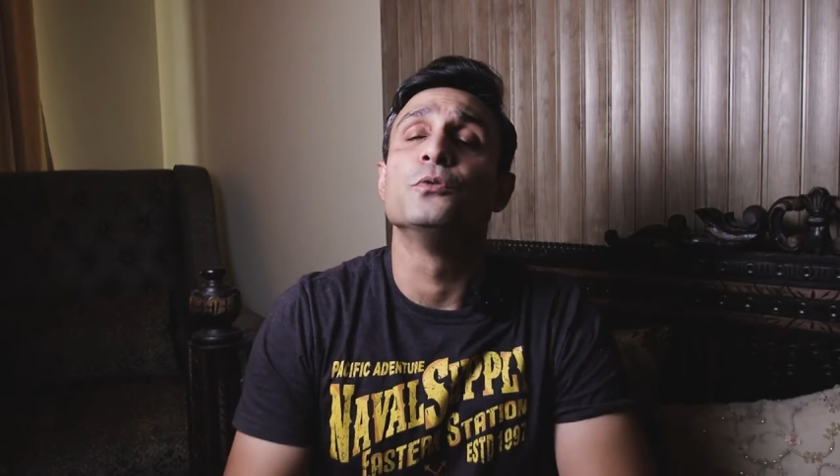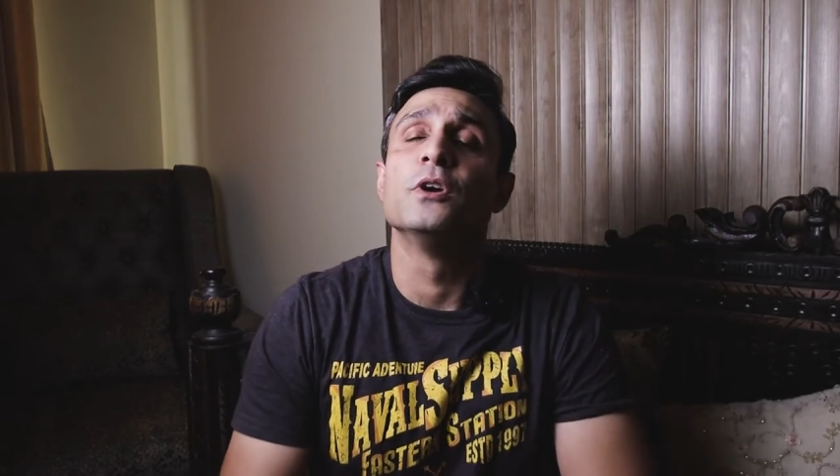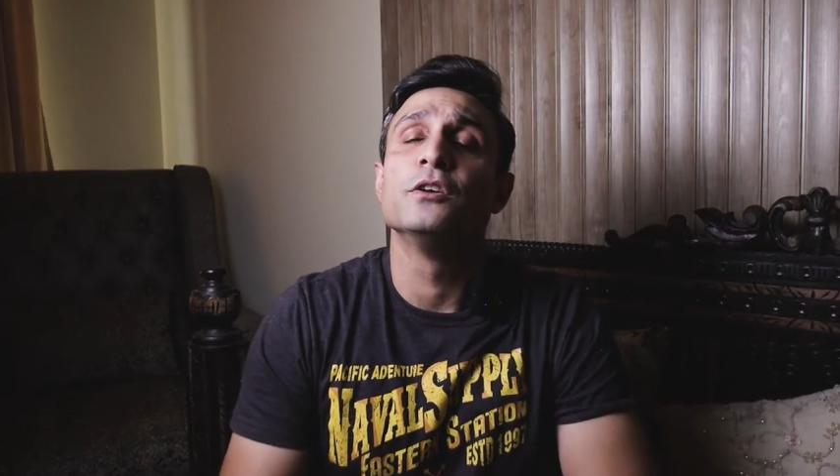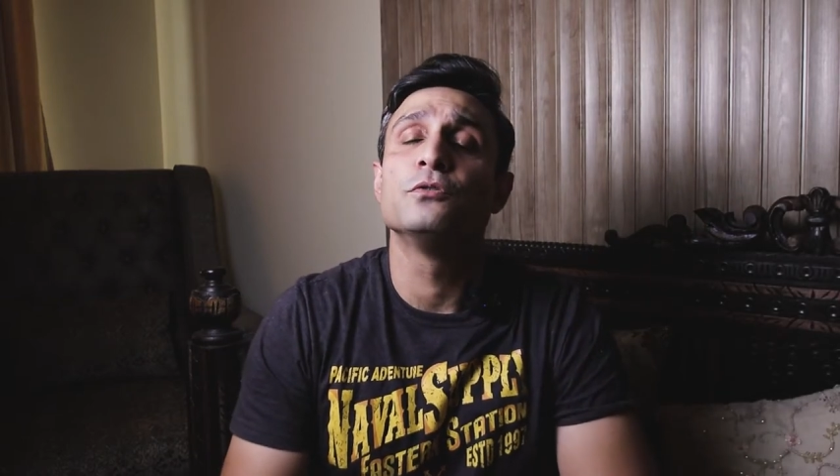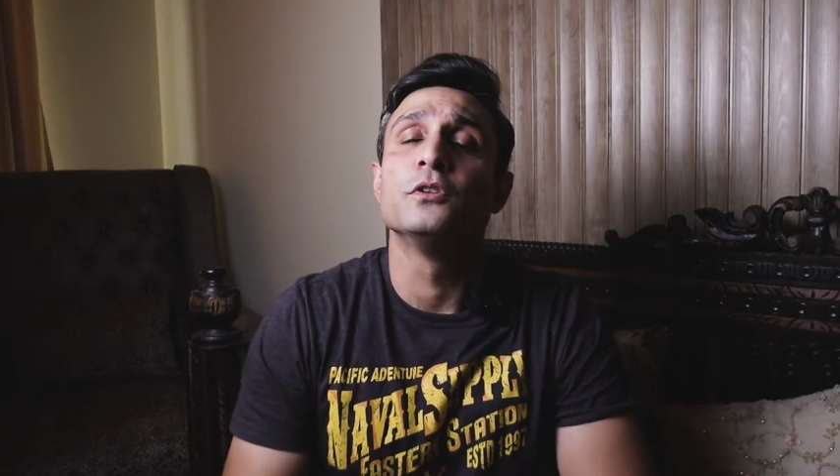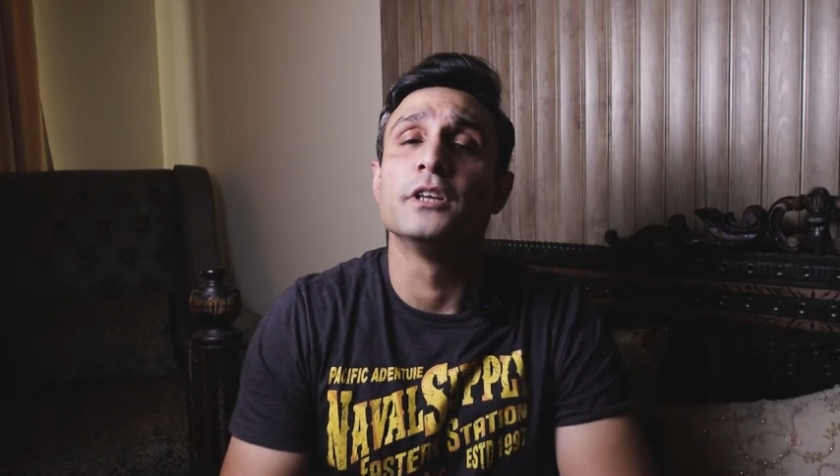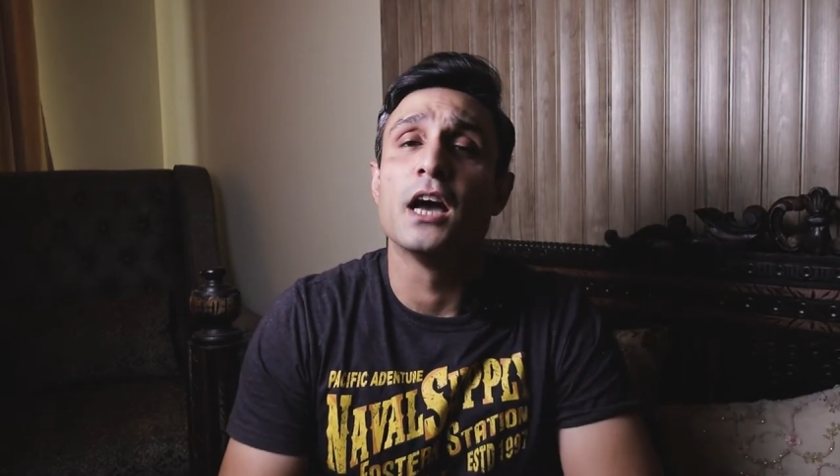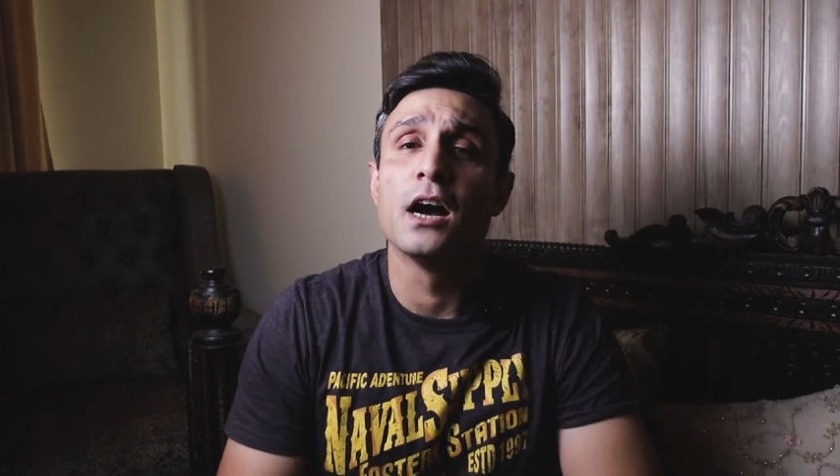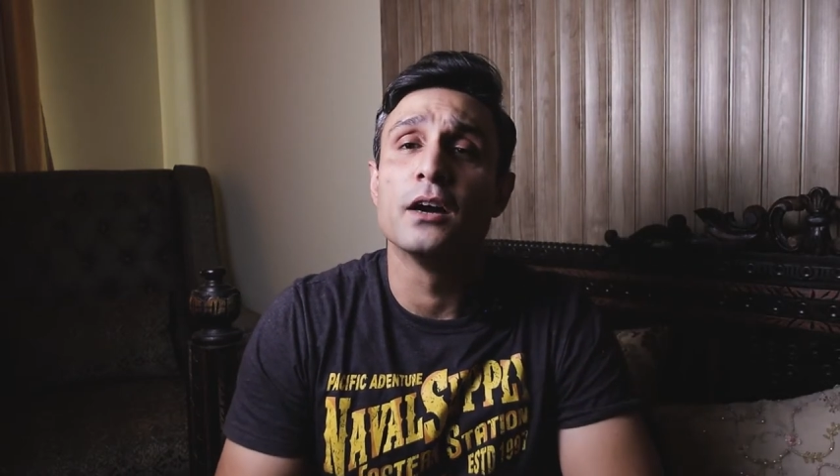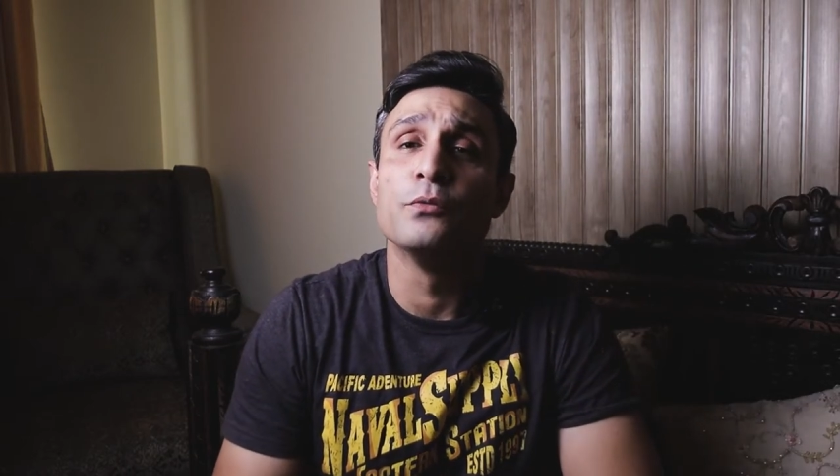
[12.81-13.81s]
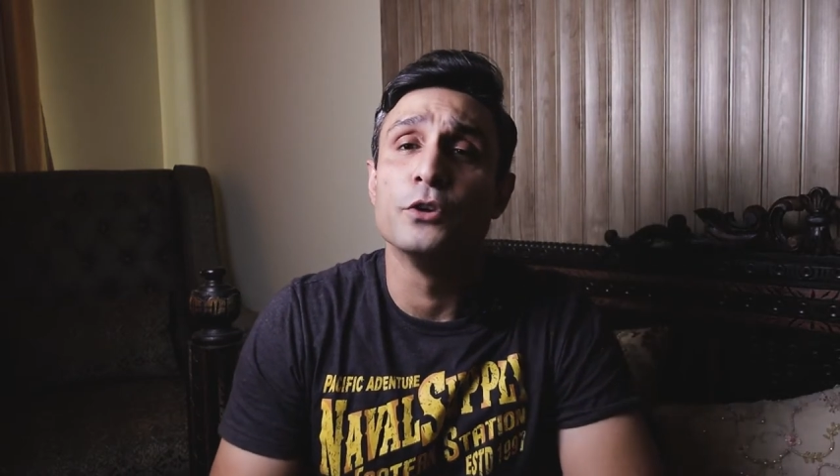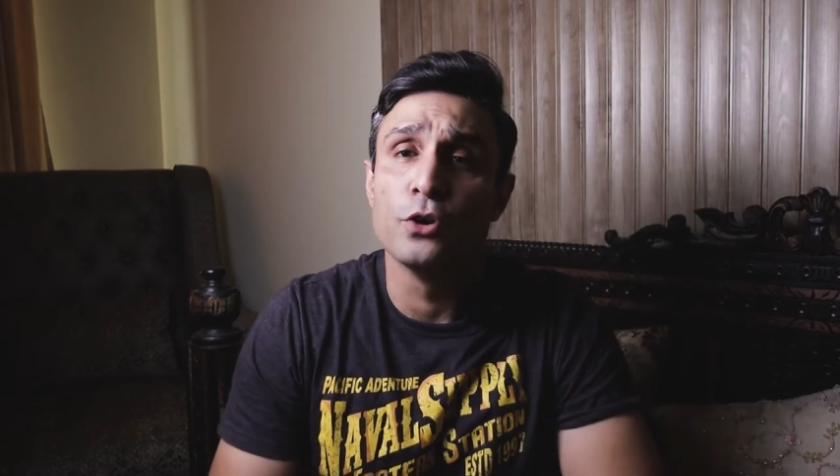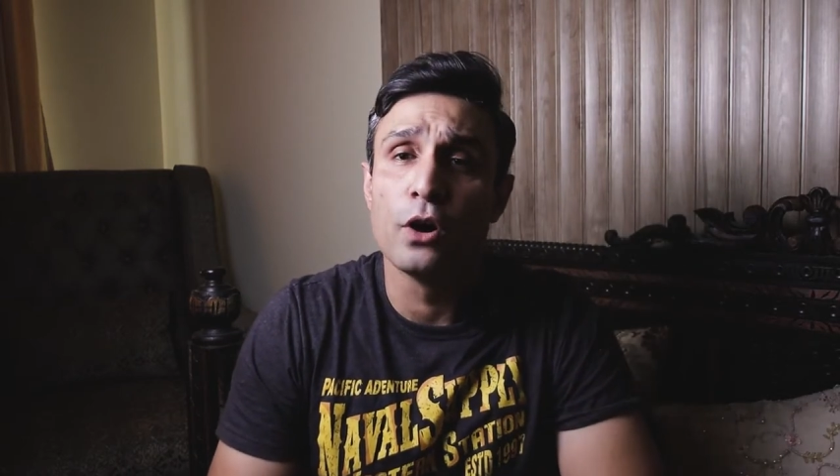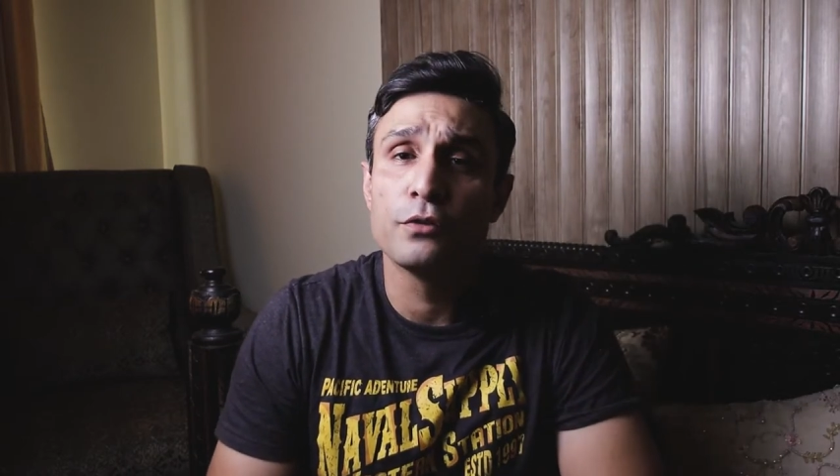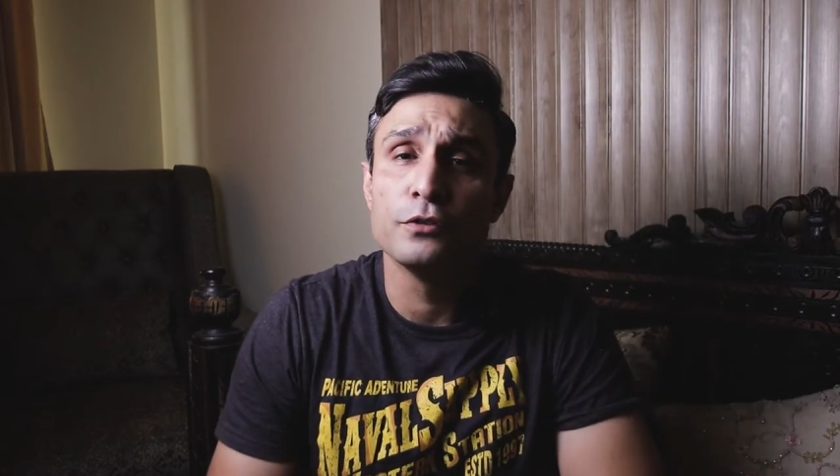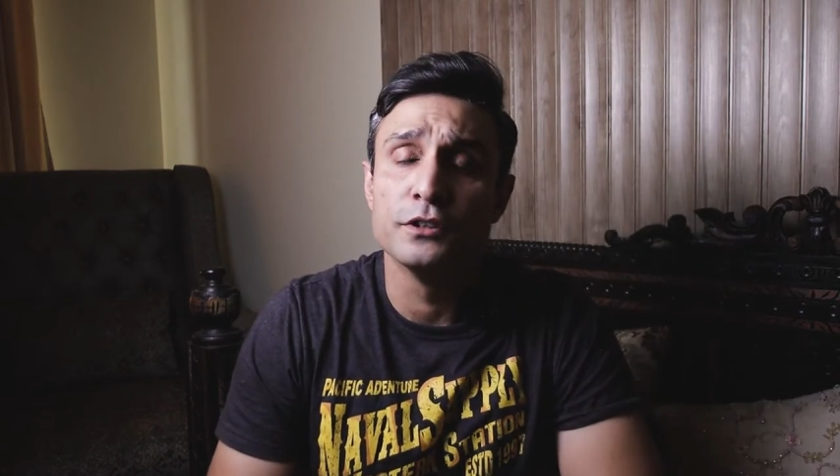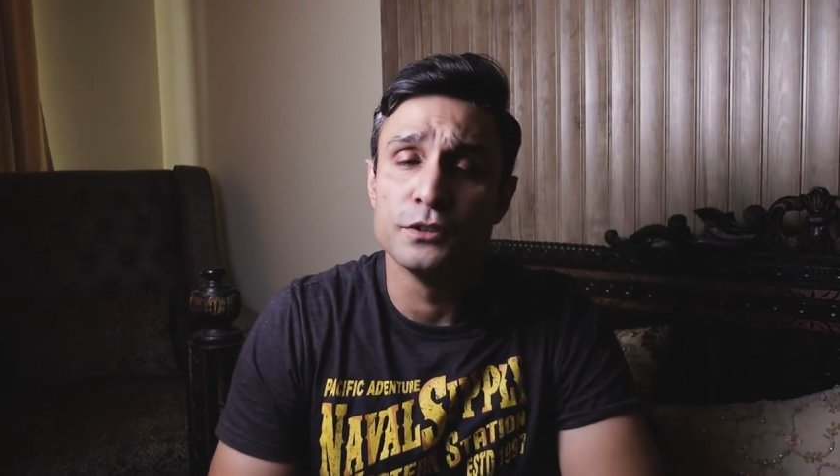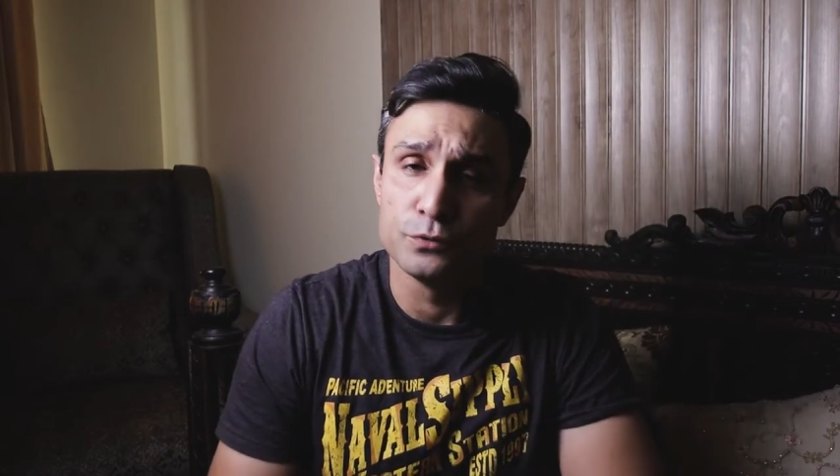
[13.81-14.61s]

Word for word: wonderful young videographers